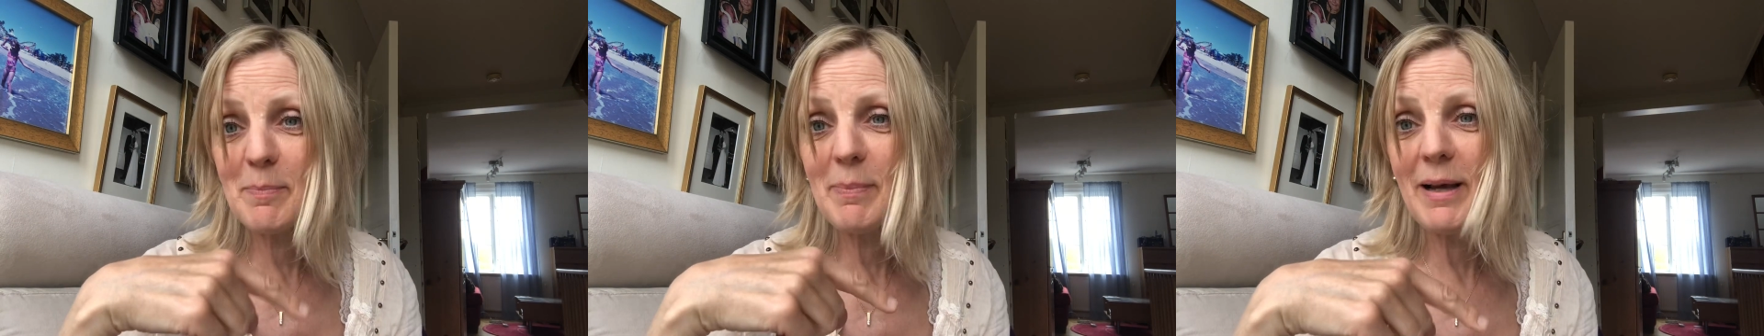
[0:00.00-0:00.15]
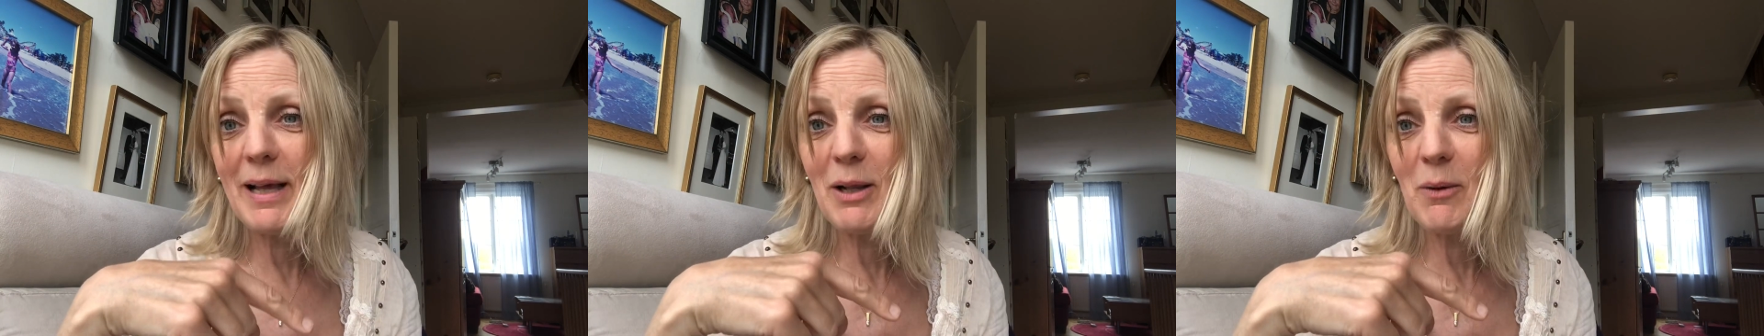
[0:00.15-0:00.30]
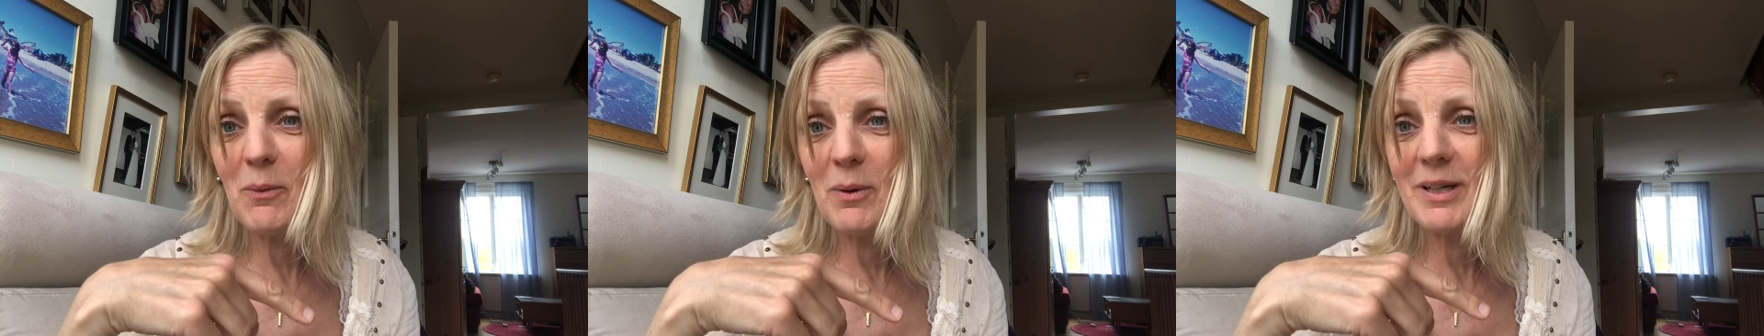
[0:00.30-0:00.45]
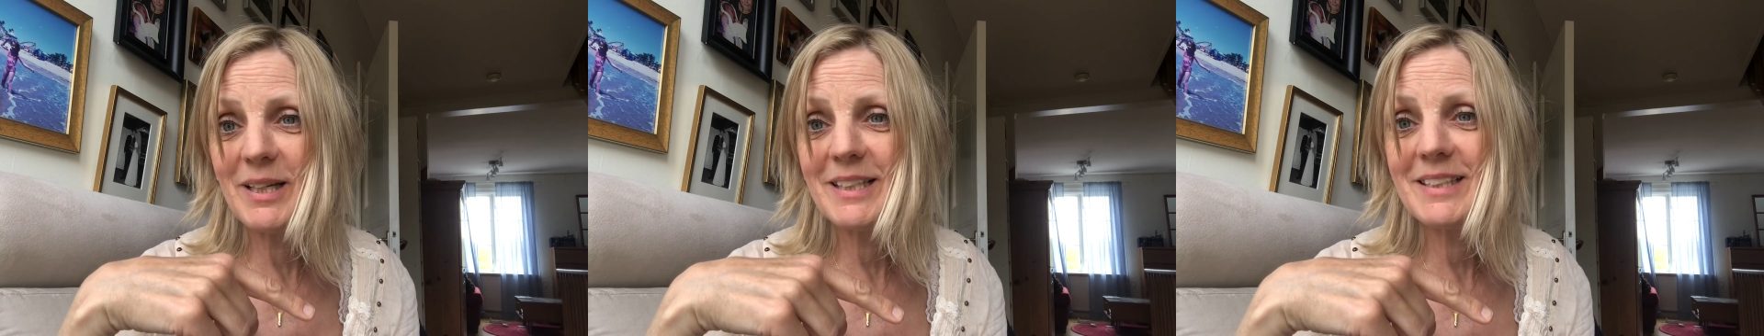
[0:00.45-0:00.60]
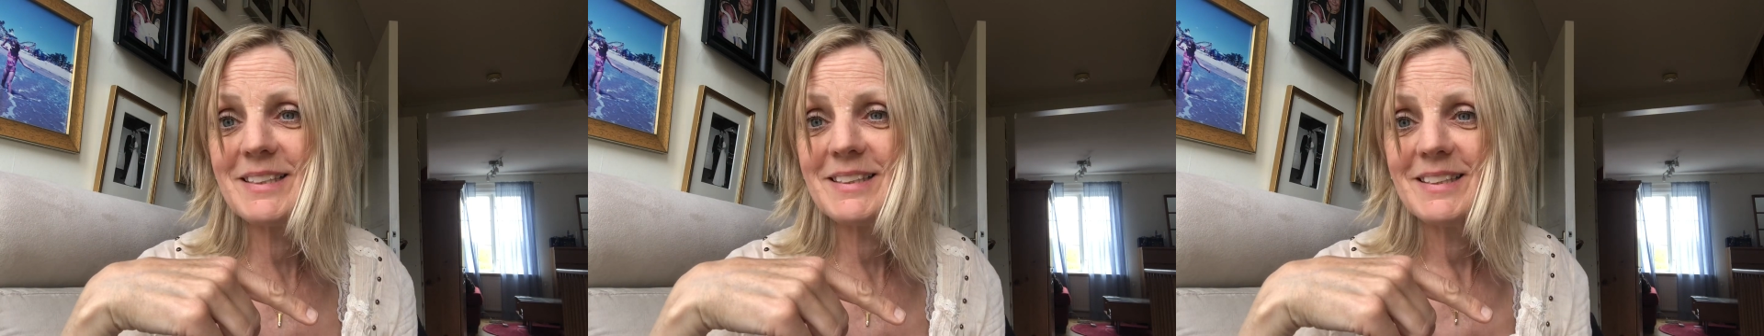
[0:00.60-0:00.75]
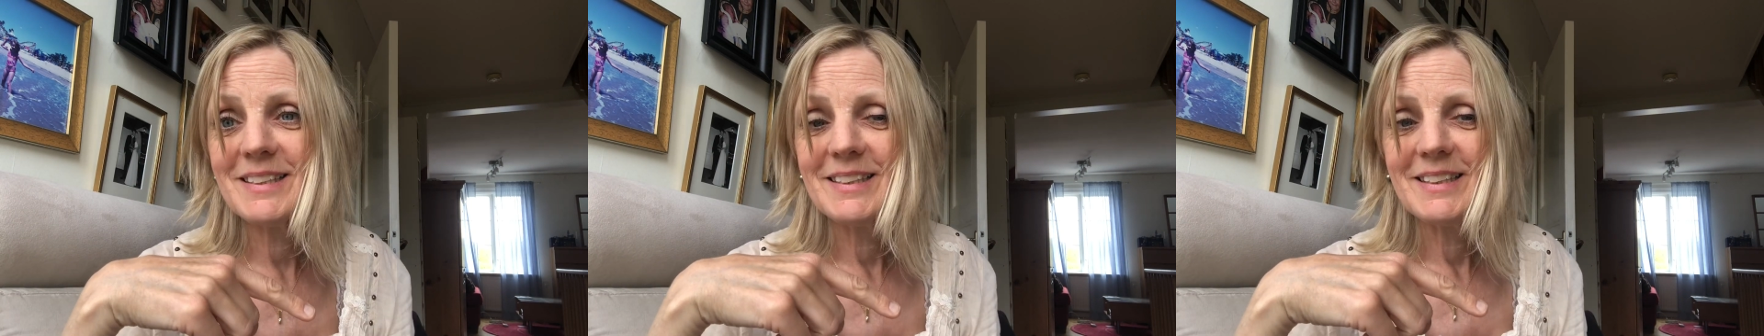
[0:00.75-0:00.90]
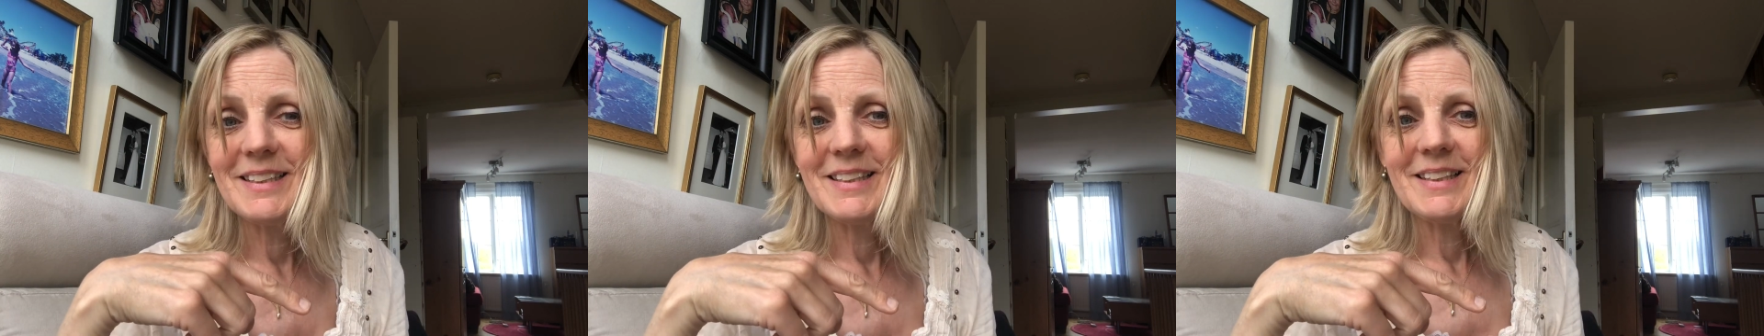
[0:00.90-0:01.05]
Palawan.
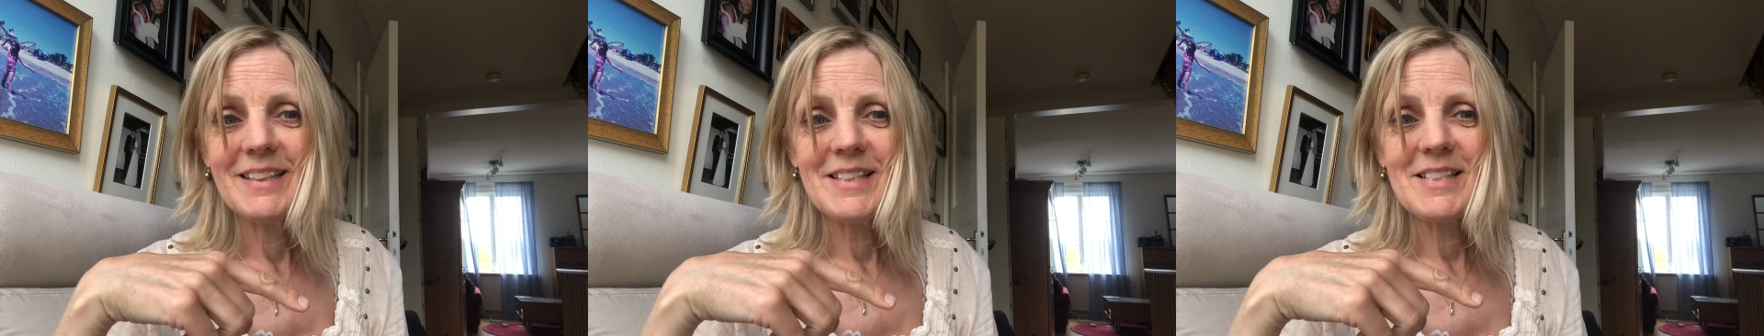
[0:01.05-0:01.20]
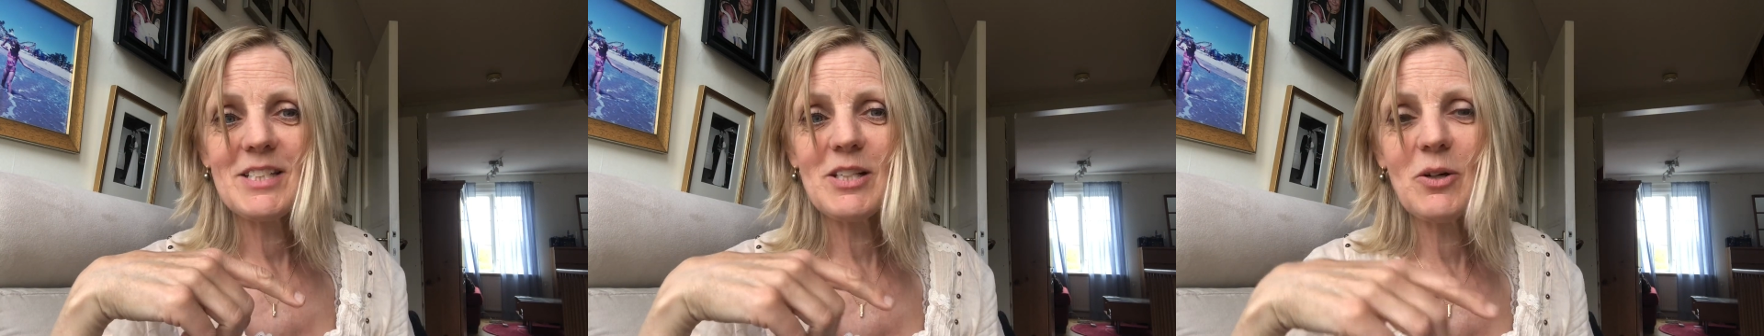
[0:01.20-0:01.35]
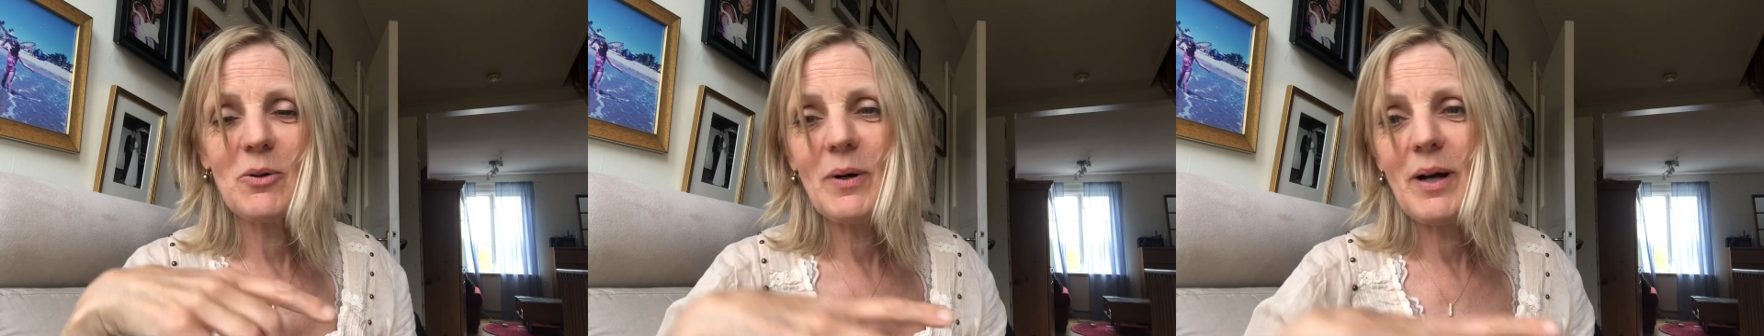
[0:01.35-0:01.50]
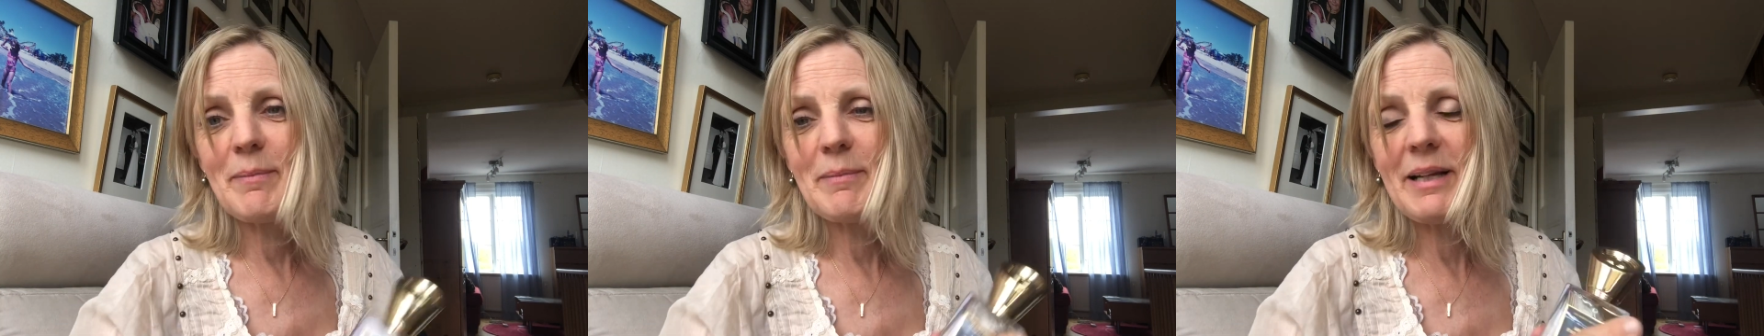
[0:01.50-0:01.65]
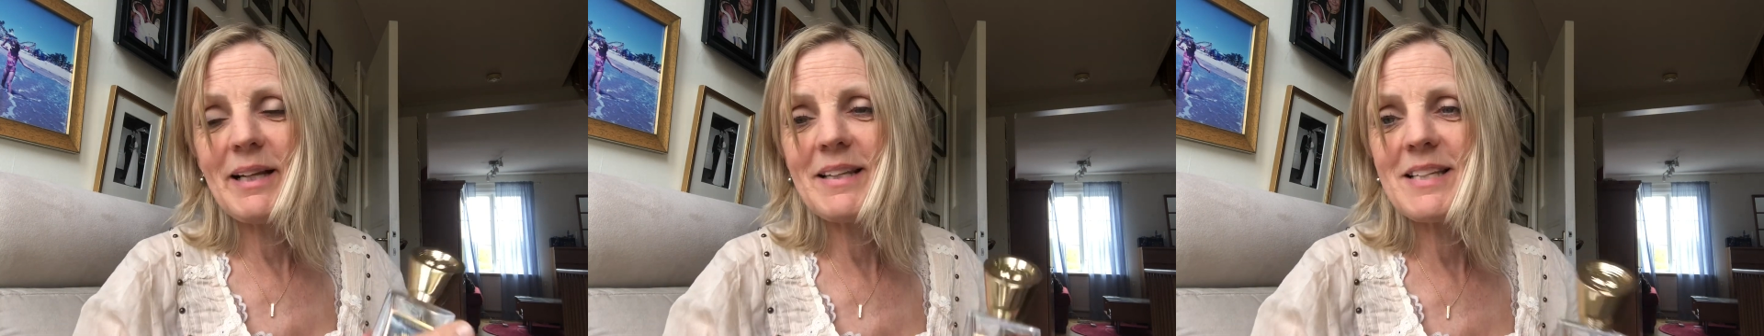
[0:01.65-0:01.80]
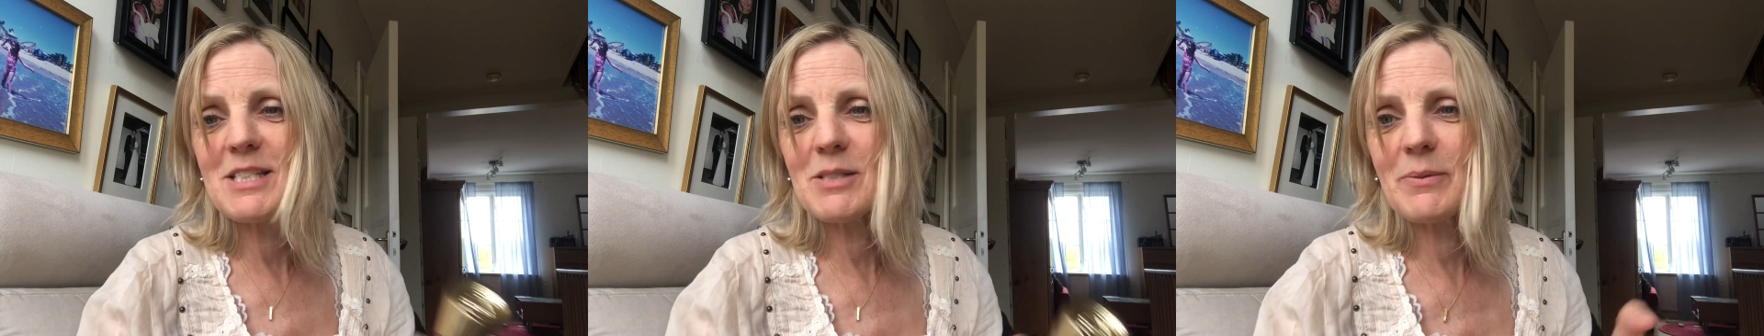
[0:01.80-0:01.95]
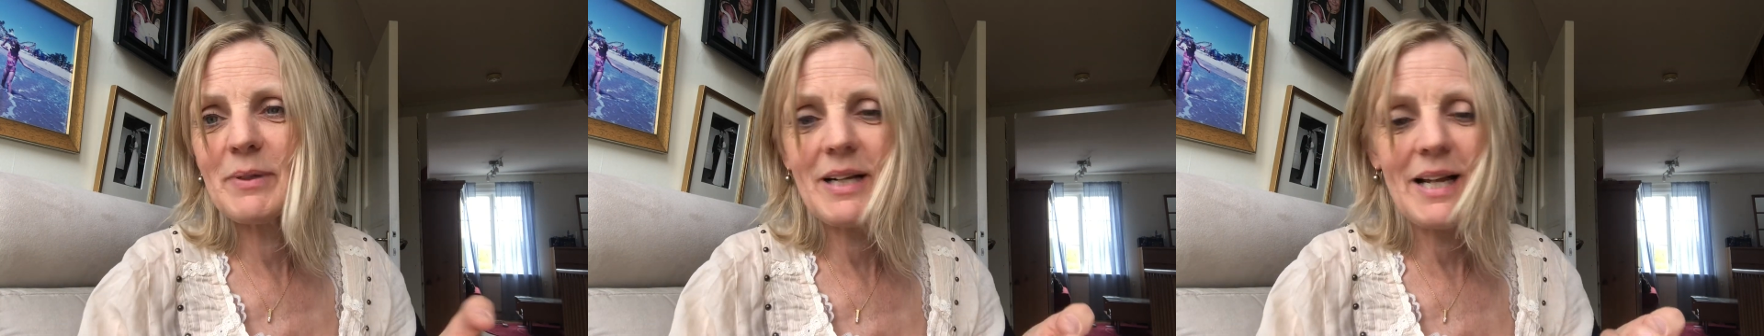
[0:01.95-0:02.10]
So, I mean,
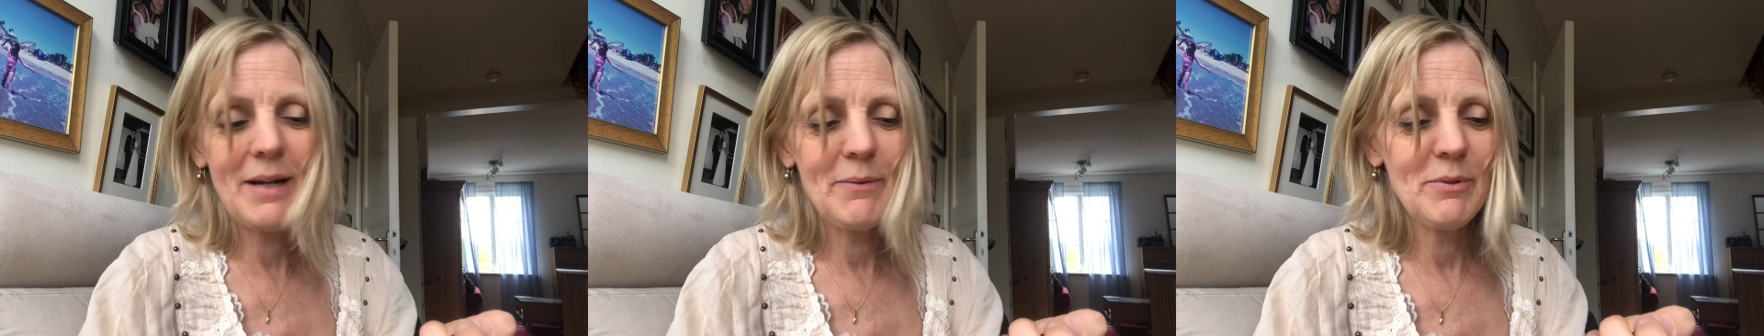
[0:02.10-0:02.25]
this one I